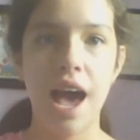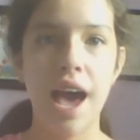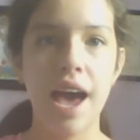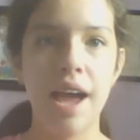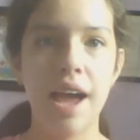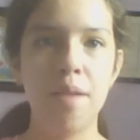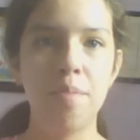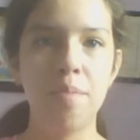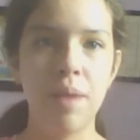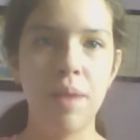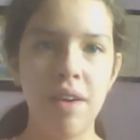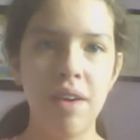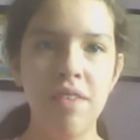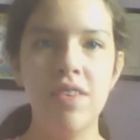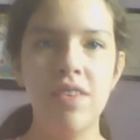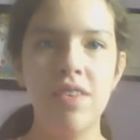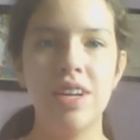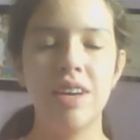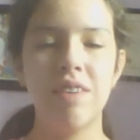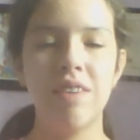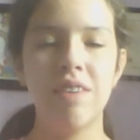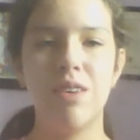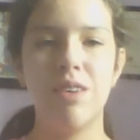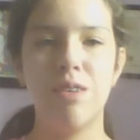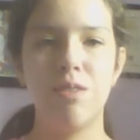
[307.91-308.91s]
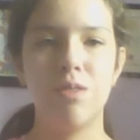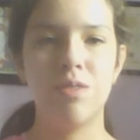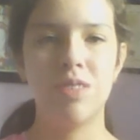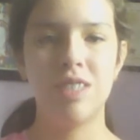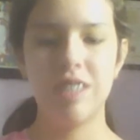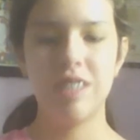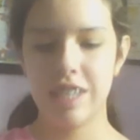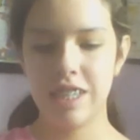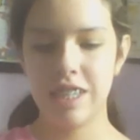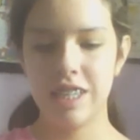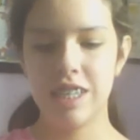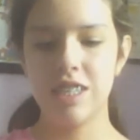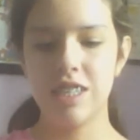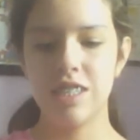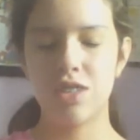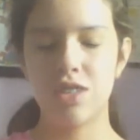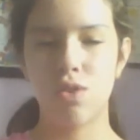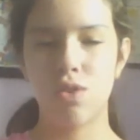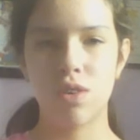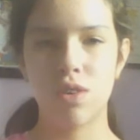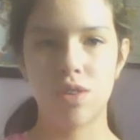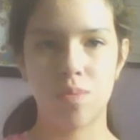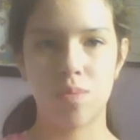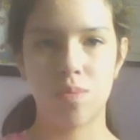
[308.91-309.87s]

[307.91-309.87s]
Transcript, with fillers: And Bethany, if you see this or